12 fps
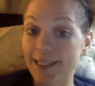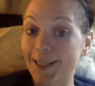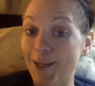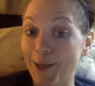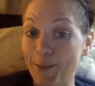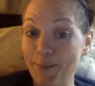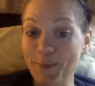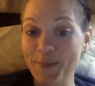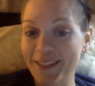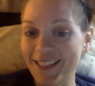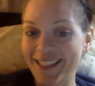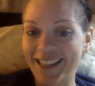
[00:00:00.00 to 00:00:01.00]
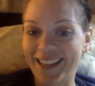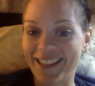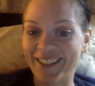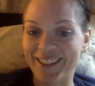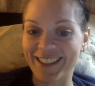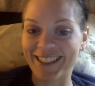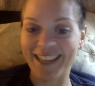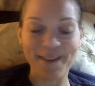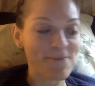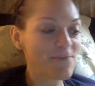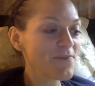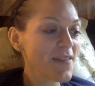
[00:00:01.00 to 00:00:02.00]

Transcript: and calm to take your exam.